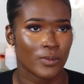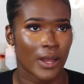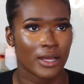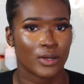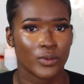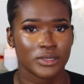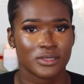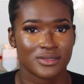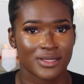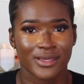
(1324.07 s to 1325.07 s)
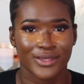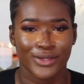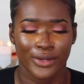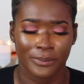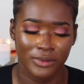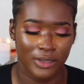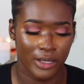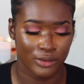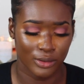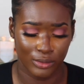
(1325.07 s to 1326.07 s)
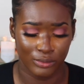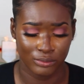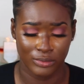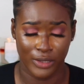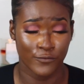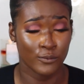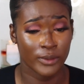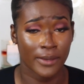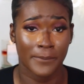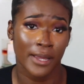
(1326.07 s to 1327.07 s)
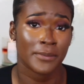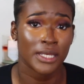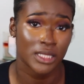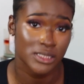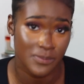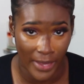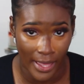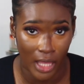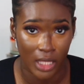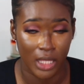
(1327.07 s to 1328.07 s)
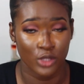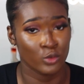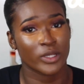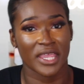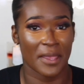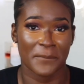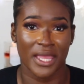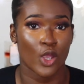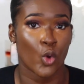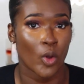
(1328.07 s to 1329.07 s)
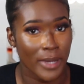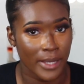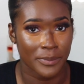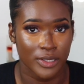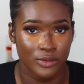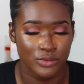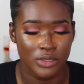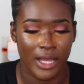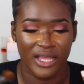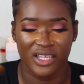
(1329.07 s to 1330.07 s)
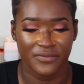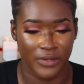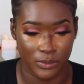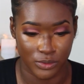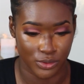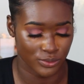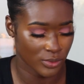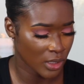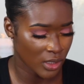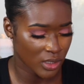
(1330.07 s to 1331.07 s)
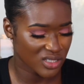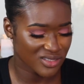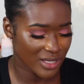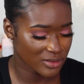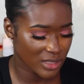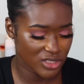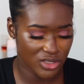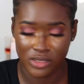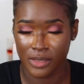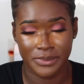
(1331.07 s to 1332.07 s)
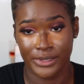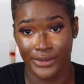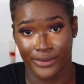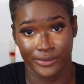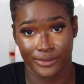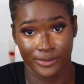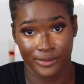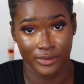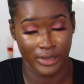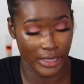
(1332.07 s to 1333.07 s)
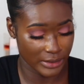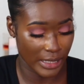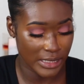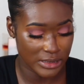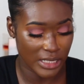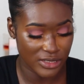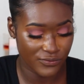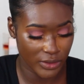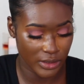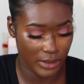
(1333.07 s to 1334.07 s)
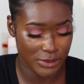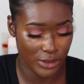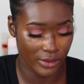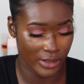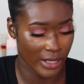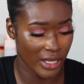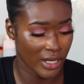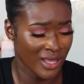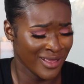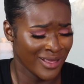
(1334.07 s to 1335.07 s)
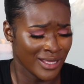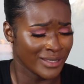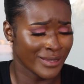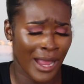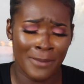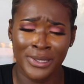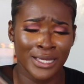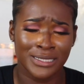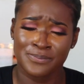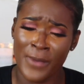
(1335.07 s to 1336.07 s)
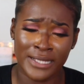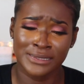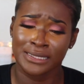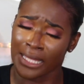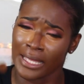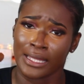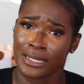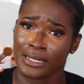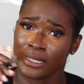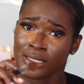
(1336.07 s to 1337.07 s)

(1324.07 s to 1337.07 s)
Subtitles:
not going to sit here and be like, yo, if you can't buy me this bag and you can't pay all my bills, I can't fuck with you. Cause that's just absurd. Like, that's really absurd. And y'all be expecting